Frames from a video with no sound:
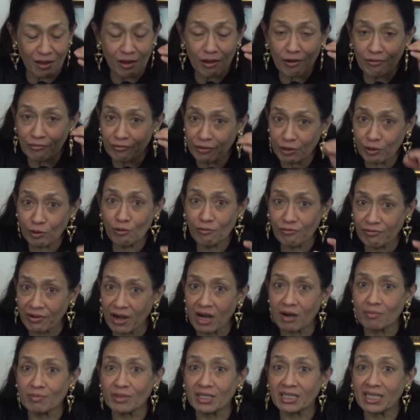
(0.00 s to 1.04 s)
Few
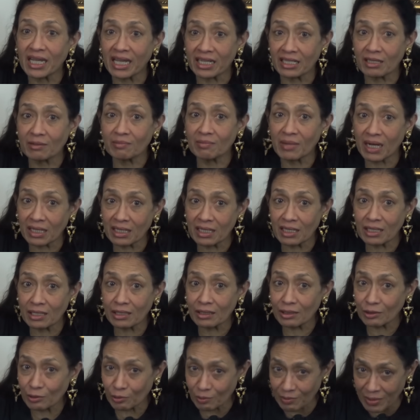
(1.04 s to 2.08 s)
farmers had the money
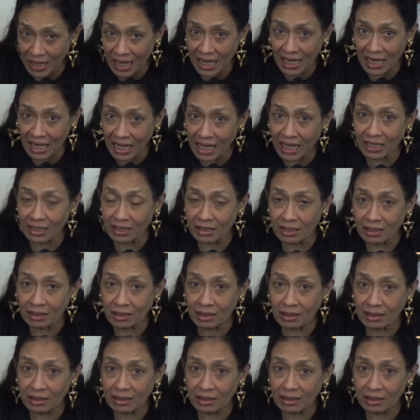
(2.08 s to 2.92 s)
to buy land,